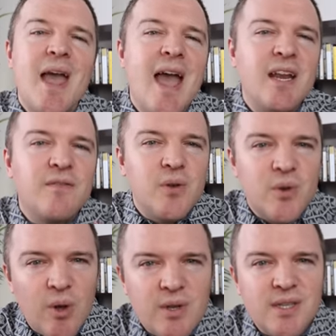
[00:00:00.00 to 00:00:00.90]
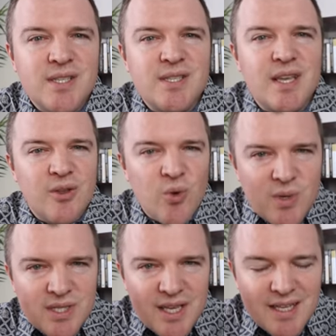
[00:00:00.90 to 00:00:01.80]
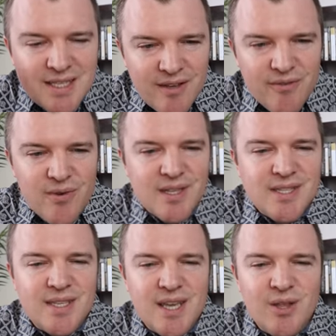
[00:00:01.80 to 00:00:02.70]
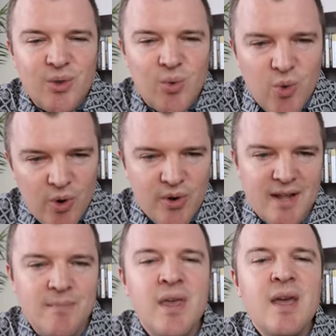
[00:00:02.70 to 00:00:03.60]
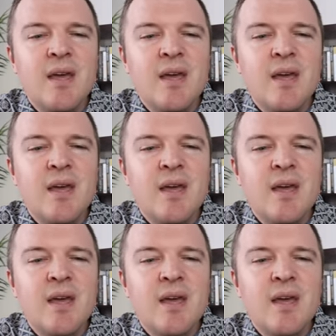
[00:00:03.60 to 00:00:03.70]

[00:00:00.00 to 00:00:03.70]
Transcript: And if you notice, there was a difference in the wording.